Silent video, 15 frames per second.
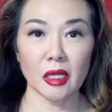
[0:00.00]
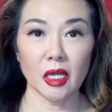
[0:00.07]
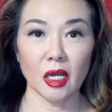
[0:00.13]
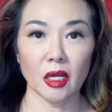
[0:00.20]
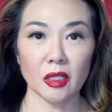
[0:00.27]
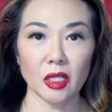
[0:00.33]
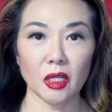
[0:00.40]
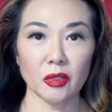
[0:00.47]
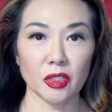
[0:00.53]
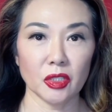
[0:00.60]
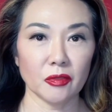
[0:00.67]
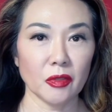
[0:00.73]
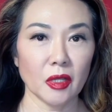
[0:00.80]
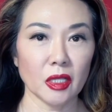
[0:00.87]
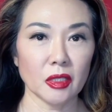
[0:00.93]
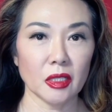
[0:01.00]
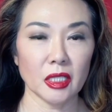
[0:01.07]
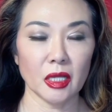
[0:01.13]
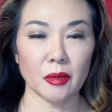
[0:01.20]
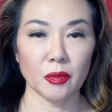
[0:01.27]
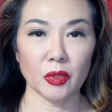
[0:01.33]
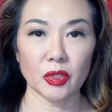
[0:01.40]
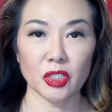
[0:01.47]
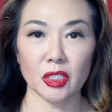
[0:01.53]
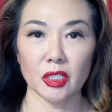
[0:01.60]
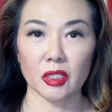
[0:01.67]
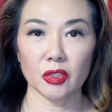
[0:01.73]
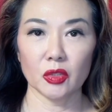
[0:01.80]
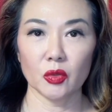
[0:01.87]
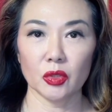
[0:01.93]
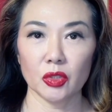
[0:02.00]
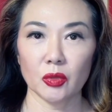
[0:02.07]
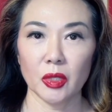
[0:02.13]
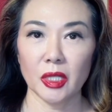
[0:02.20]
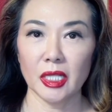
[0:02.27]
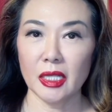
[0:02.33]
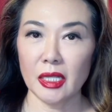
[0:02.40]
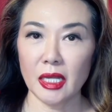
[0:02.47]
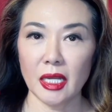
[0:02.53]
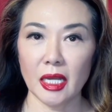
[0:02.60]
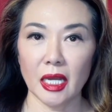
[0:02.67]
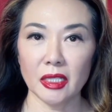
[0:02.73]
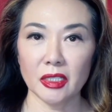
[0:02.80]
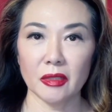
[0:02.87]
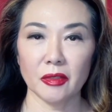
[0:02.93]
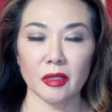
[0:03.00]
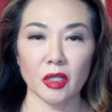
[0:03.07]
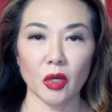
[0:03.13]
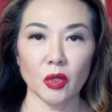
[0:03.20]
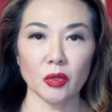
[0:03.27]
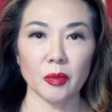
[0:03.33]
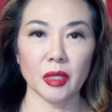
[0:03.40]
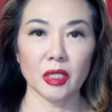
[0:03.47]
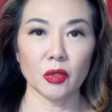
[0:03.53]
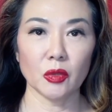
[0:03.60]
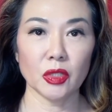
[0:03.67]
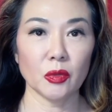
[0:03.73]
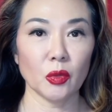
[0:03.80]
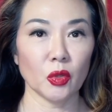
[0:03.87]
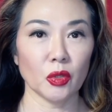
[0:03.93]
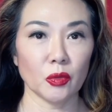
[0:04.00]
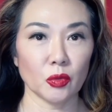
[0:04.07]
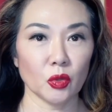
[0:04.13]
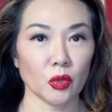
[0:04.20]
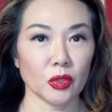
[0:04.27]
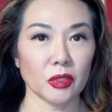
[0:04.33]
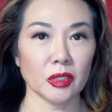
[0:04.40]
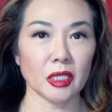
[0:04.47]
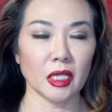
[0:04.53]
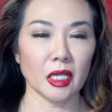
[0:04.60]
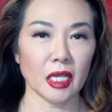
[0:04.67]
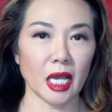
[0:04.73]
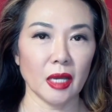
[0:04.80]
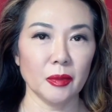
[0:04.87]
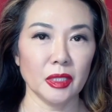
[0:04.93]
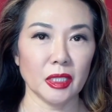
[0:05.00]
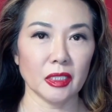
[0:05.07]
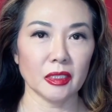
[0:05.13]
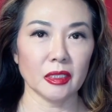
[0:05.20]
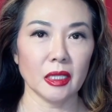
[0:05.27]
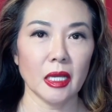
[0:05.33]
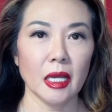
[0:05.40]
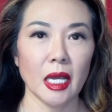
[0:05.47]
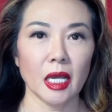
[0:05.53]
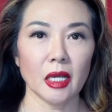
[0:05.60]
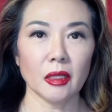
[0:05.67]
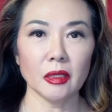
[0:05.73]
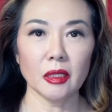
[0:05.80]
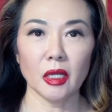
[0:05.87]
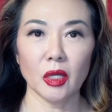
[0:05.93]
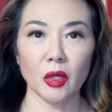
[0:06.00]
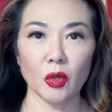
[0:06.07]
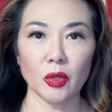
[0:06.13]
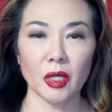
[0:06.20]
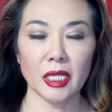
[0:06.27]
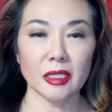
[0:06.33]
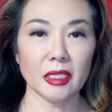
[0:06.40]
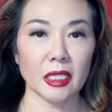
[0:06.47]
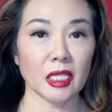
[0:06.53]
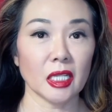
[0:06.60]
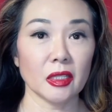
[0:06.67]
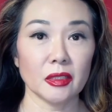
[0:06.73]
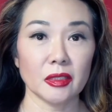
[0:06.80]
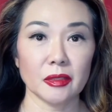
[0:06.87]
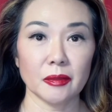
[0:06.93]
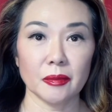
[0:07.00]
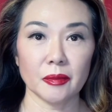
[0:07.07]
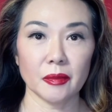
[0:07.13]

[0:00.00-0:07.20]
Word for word: Her coach and father kept pushing her towards winning, as if the gold medal was more important than her happiness, health, or anything else.